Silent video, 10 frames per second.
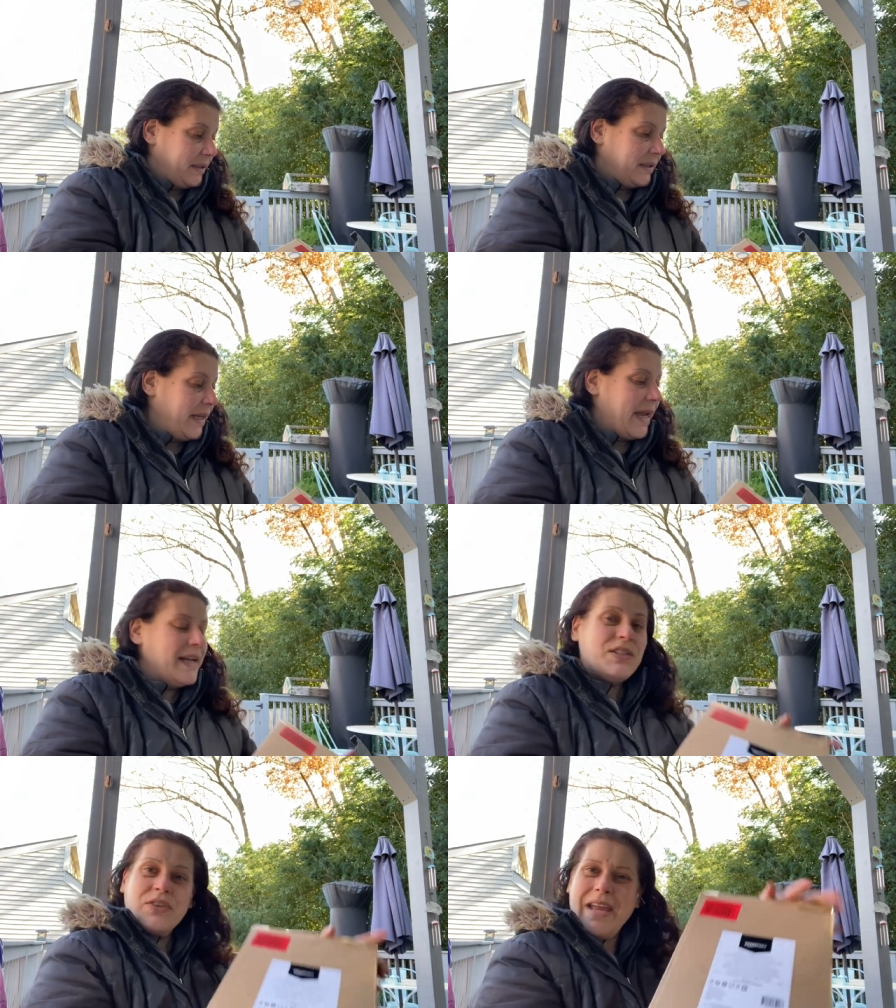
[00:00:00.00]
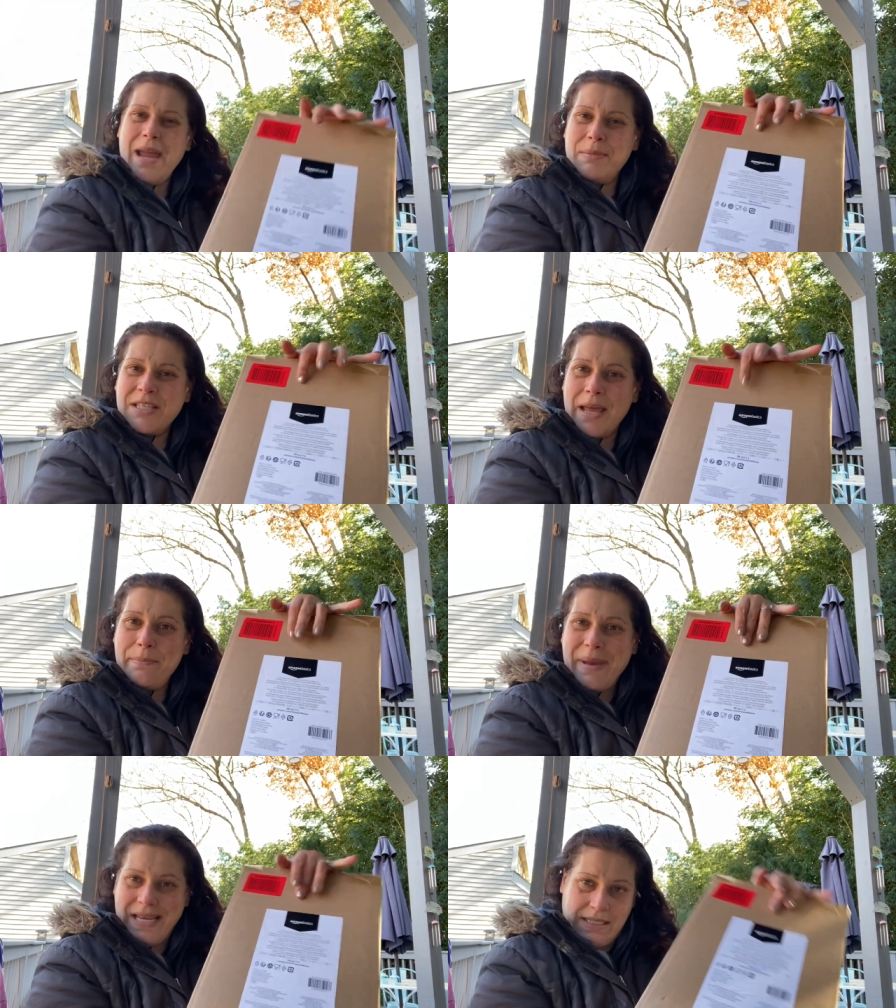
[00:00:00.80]
Yeah, and it's Amazon
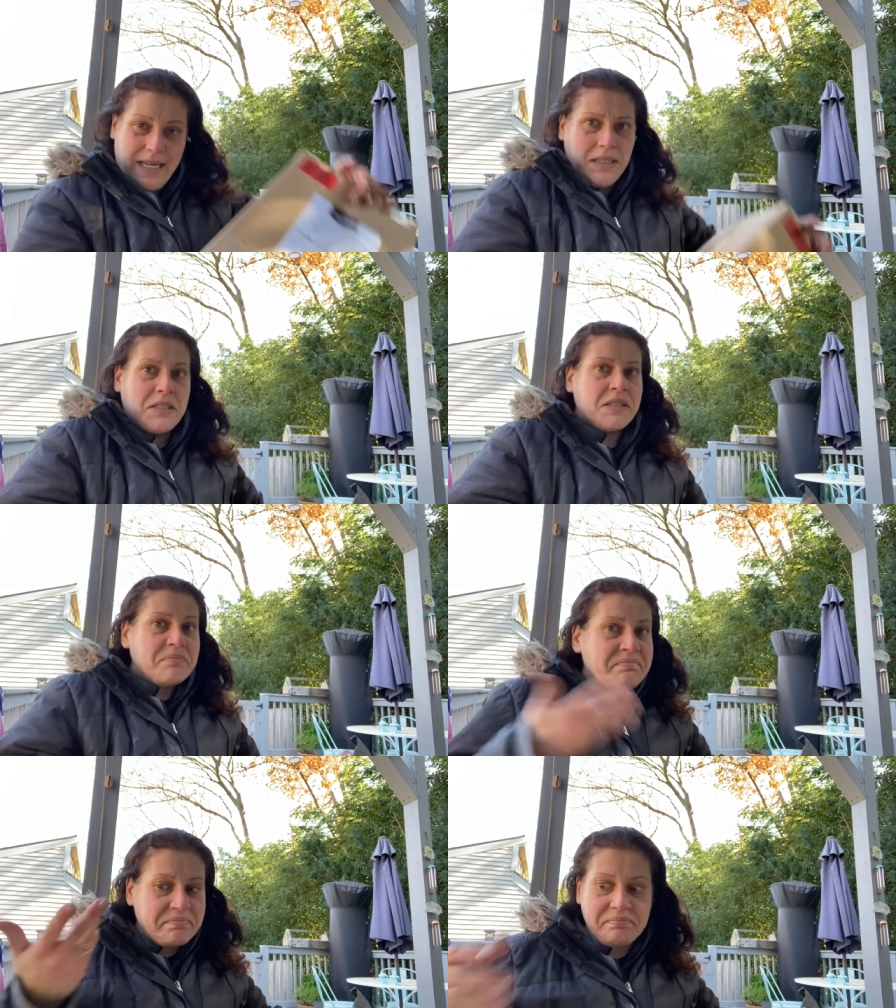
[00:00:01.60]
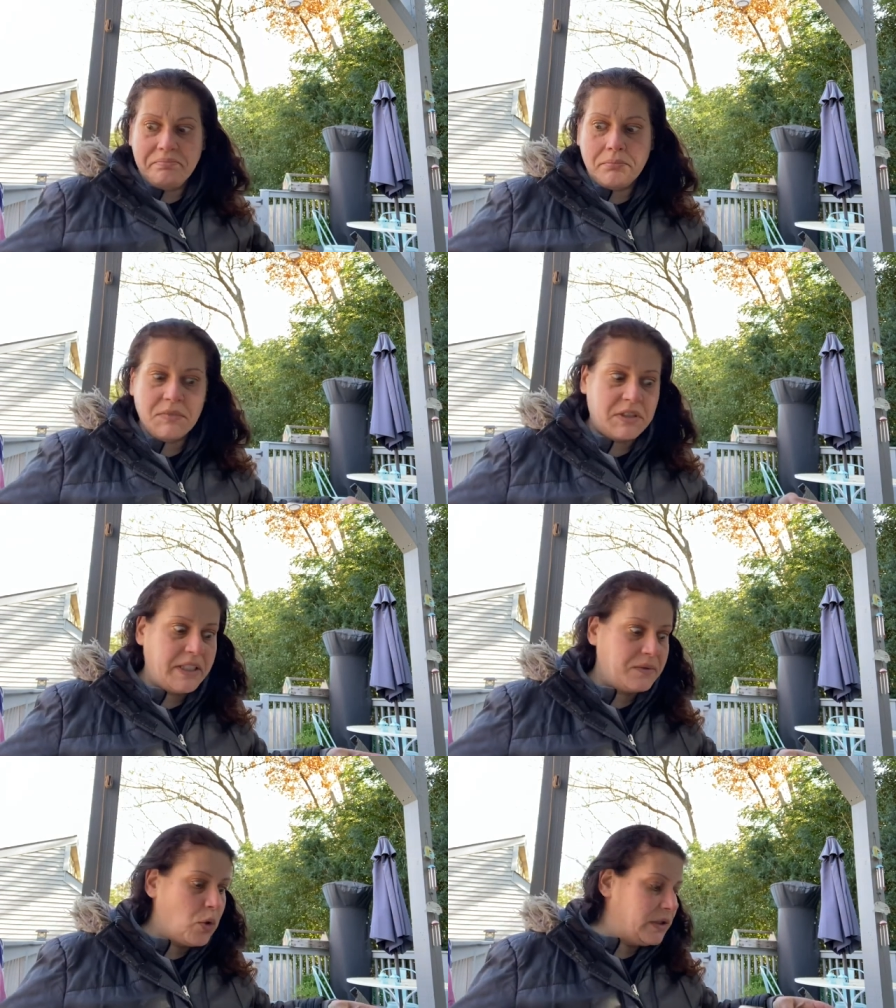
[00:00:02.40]
Basics. It's
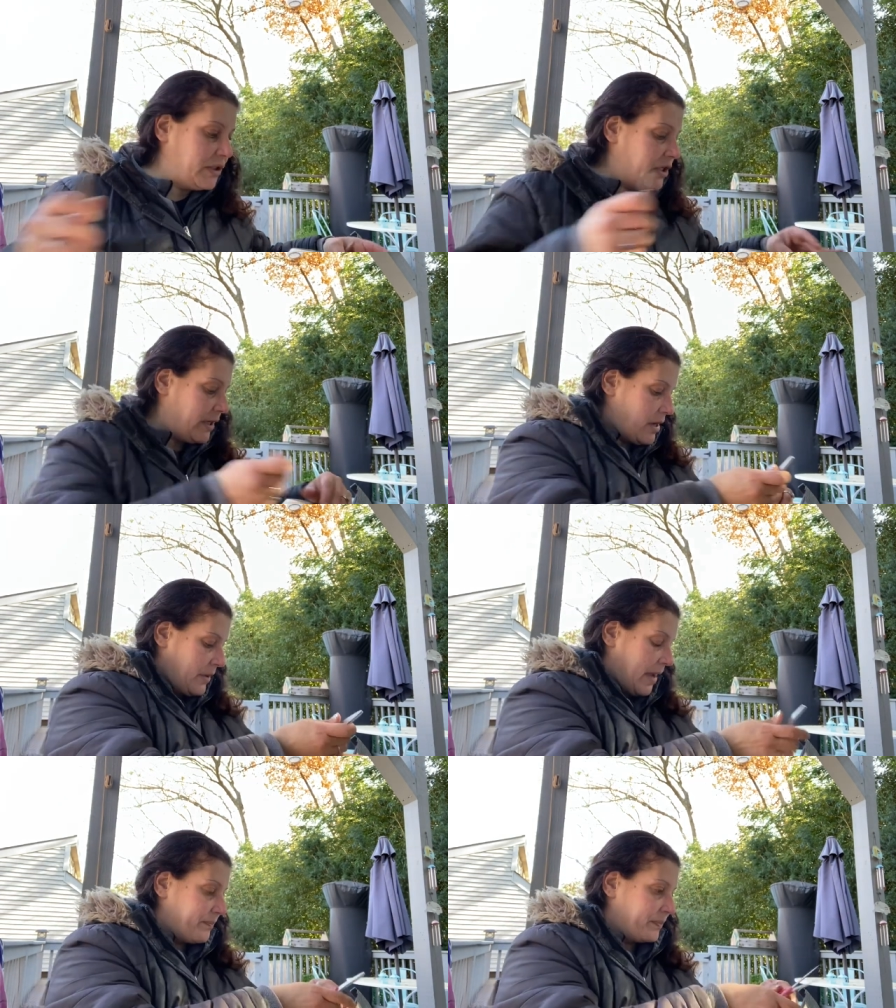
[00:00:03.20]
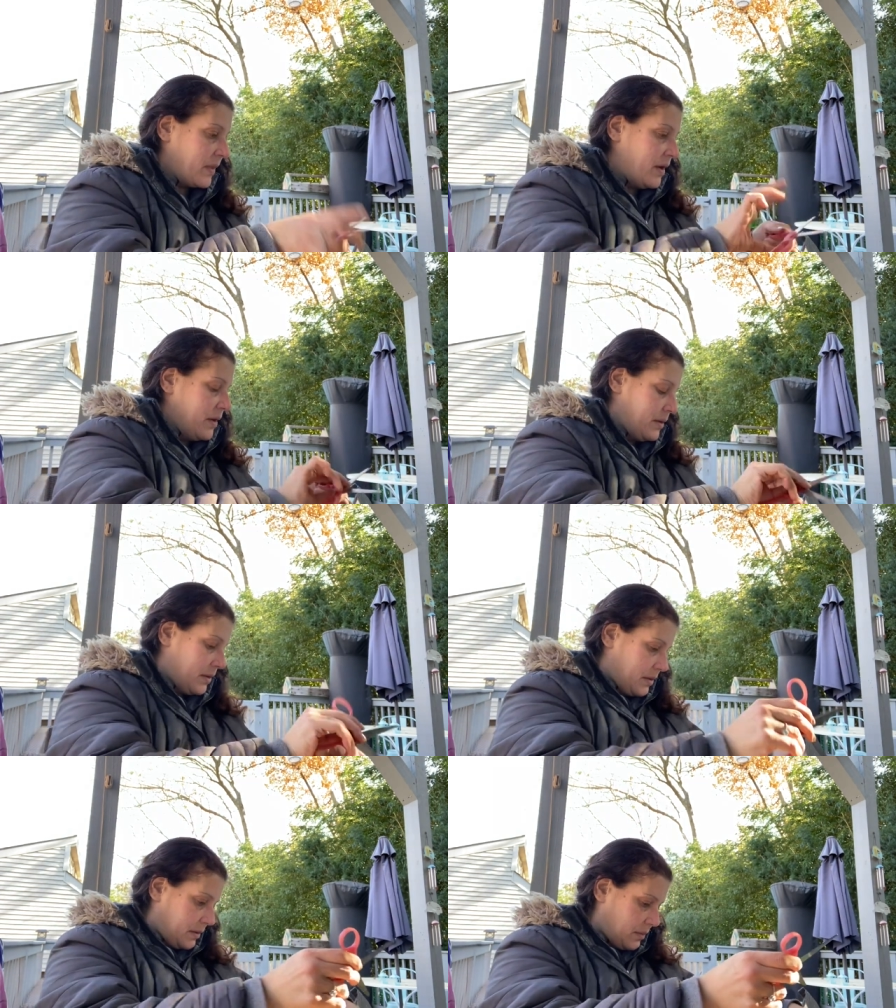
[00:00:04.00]
like all legit. Okay.
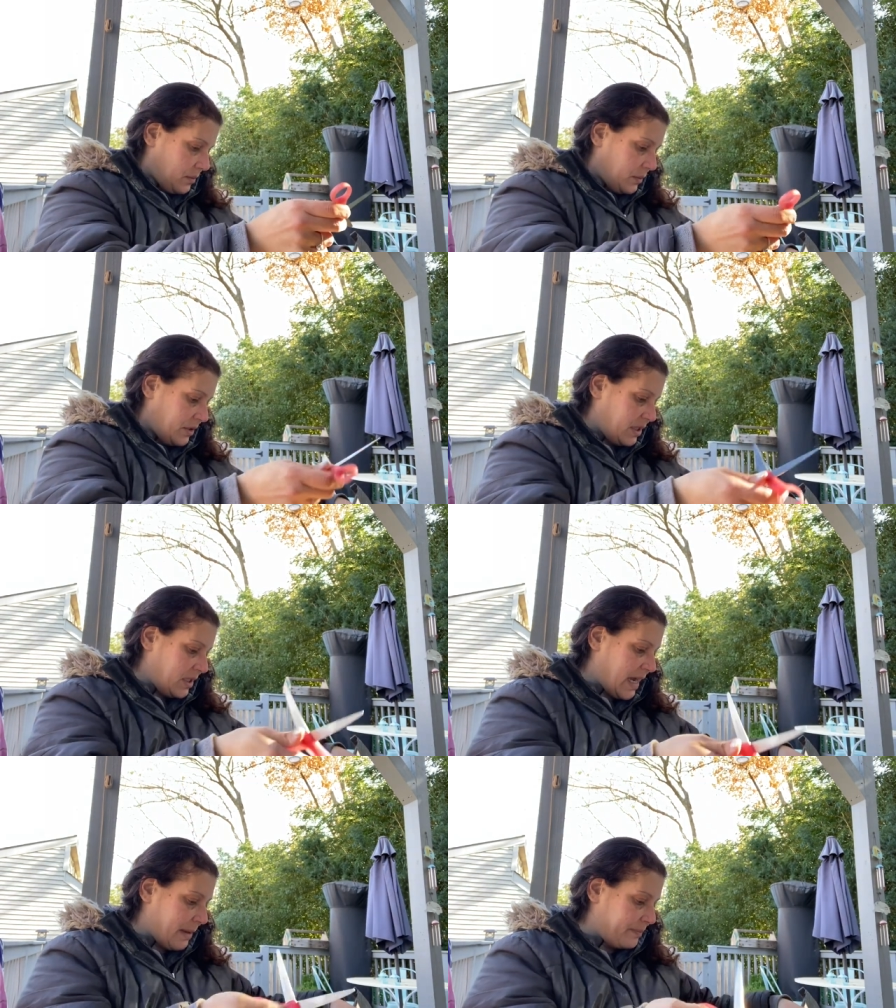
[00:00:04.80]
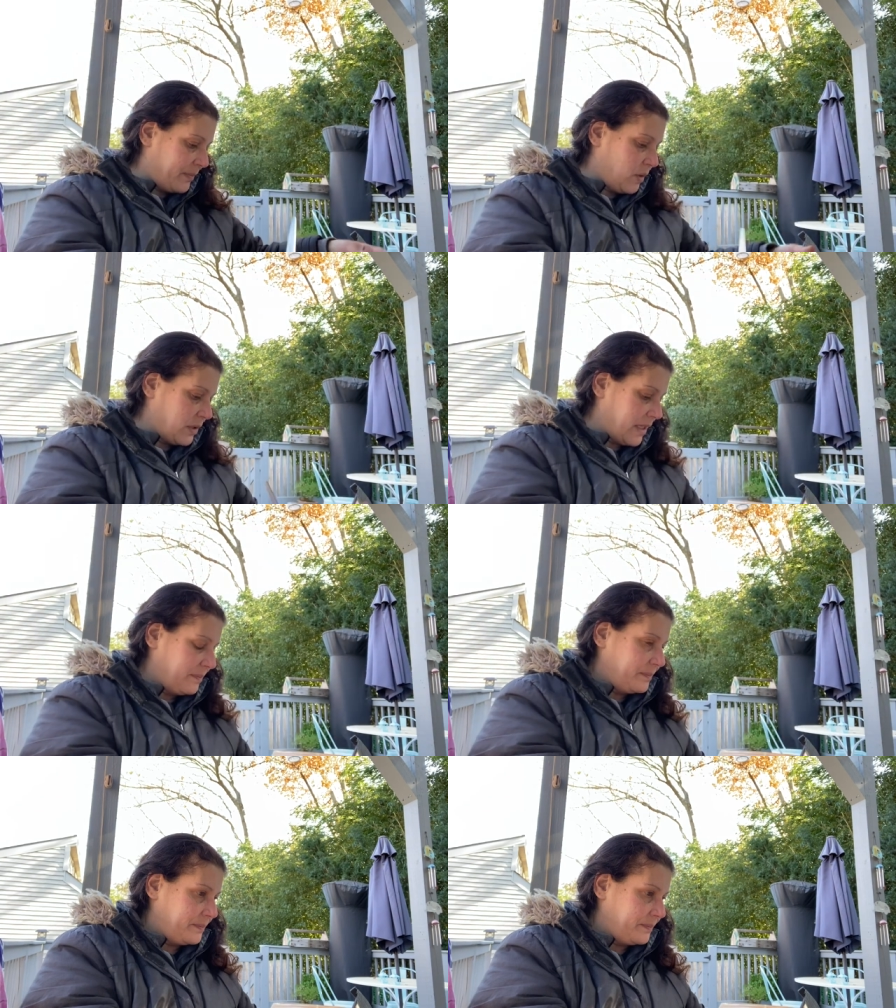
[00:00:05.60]
What's the top? Hold on.